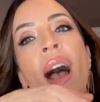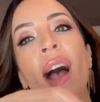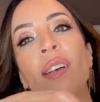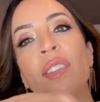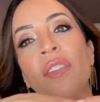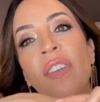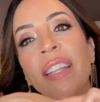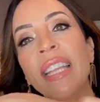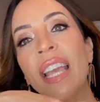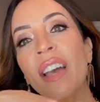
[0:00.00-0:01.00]
Also
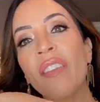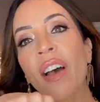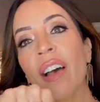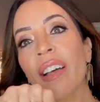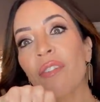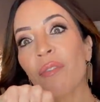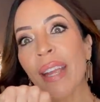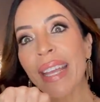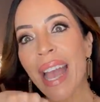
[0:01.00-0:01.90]
finally have a ring